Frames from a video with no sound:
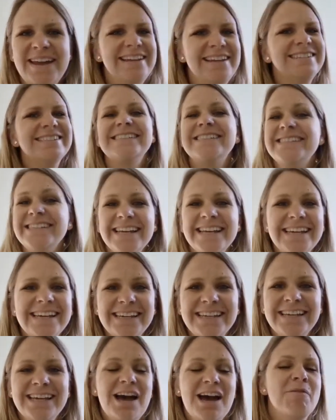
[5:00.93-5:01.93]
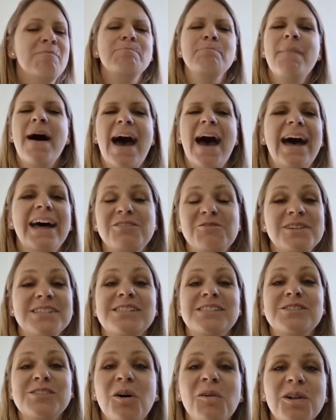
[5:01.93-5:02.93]
and see a man who
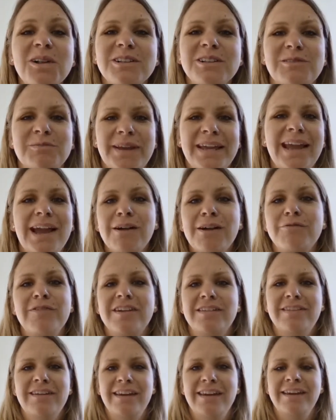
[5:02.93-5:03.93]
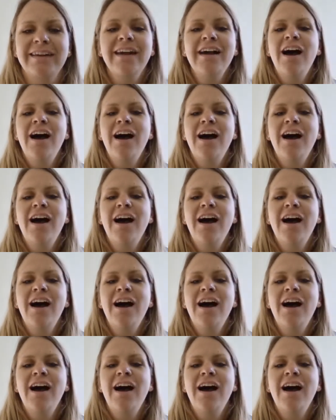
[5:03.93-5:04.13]
has told me everything